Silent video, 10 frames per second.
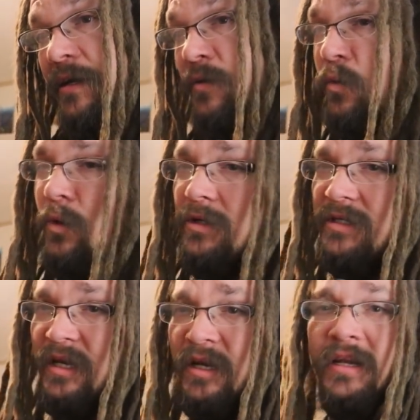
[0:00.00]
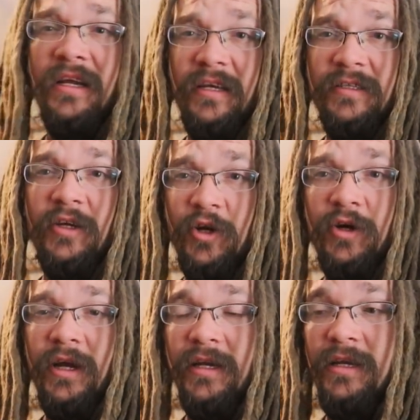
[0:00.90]
quarantining is a
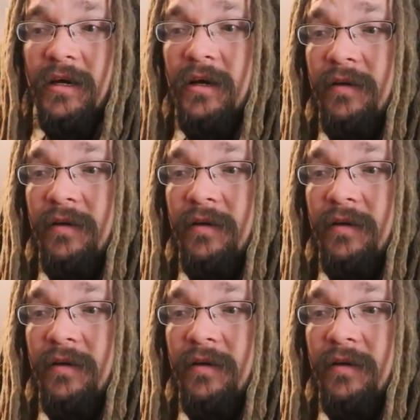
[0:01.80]
good idea.